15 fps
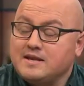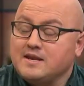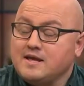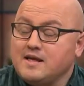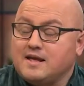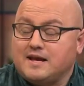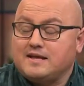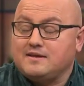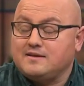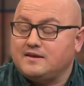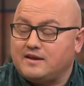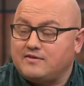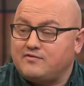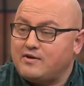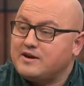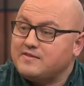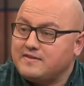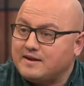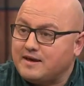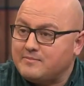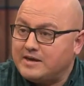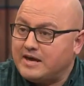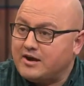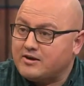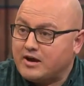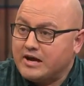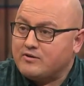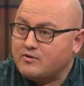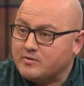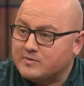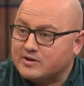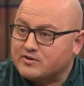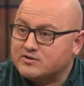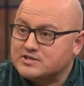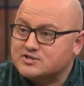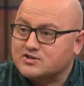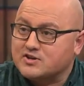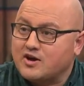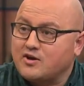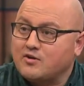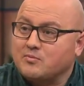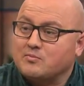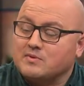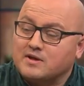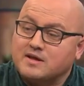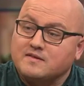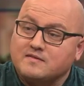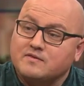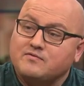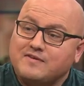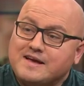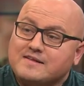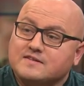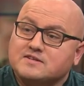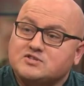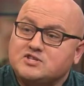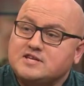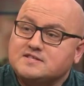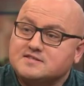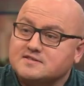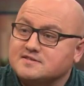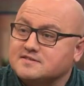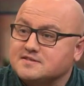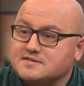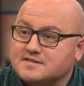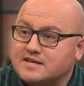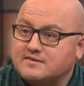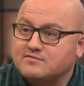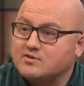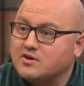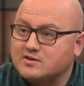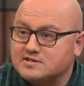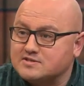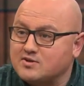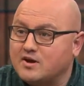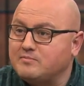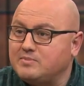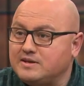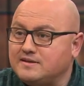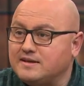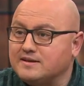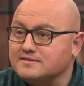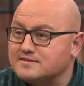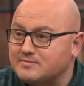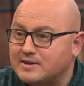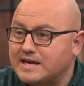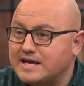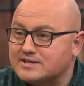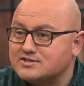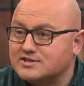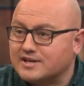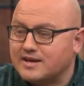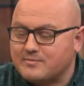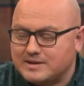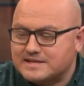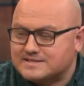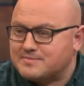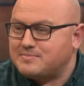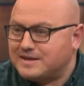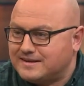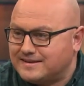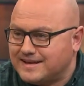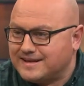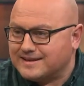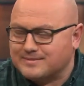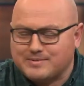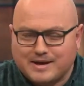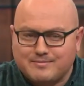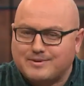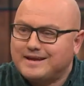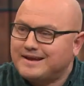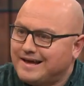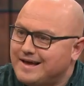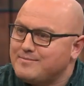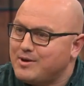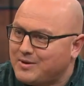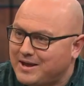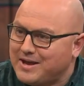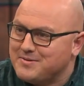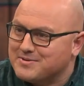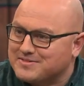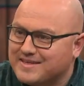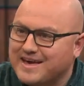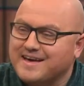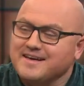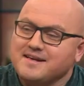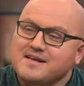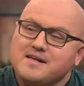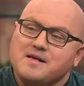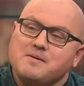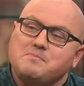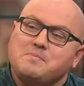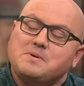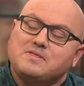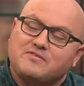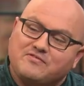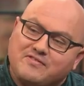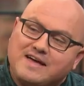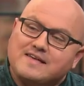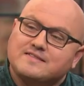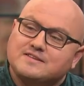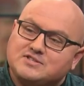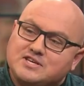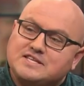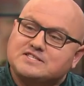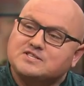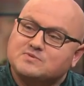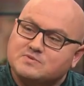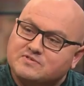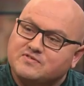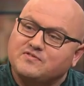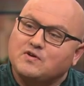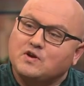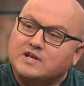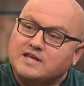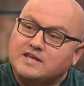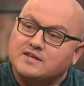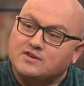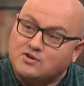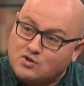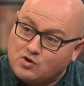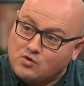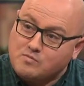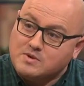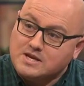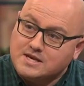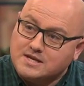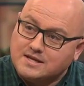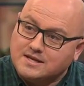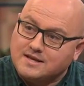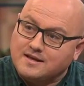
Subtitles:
mean, if you're anything like me, I grew up in a Christian home. The fact that Jesus is the Son of God is not a big deal to me, actually. I mean, it's a big deal, but I'm okay with that. But the fact that Jesus was fully human,